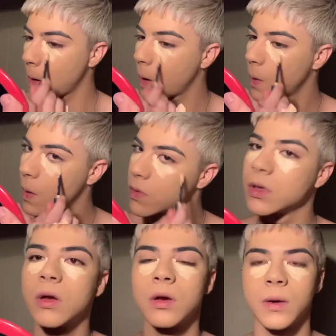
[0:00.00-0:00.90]
I'm just going to
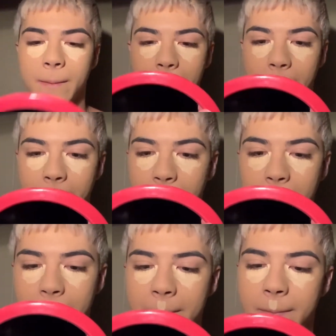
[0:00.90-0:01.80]
be applying that under
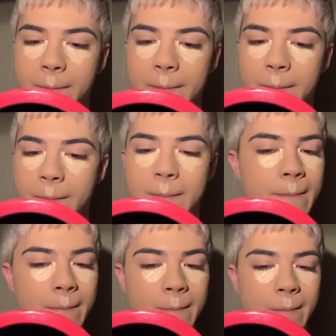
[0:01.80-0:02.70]
my eyes, on my
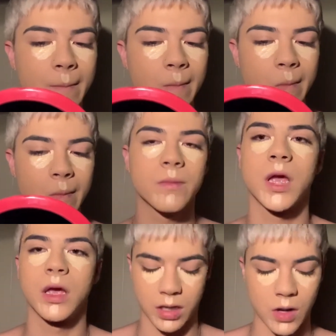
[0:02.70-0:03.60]
cupid's bow, my
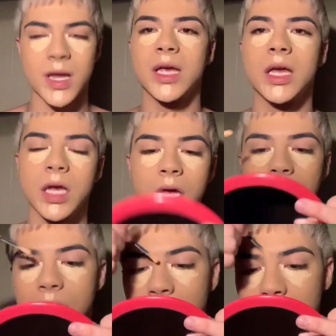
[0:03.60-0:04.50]
chin,
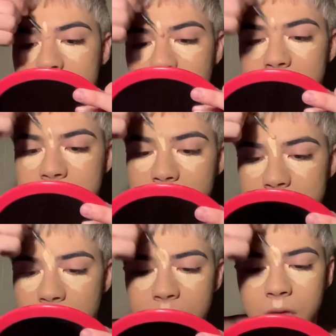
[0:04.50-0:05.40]
my
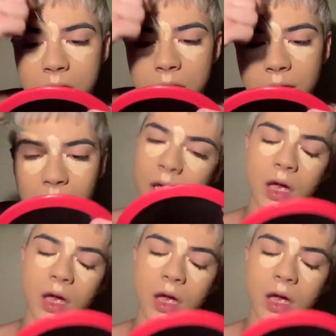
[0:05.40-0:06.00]
forehead,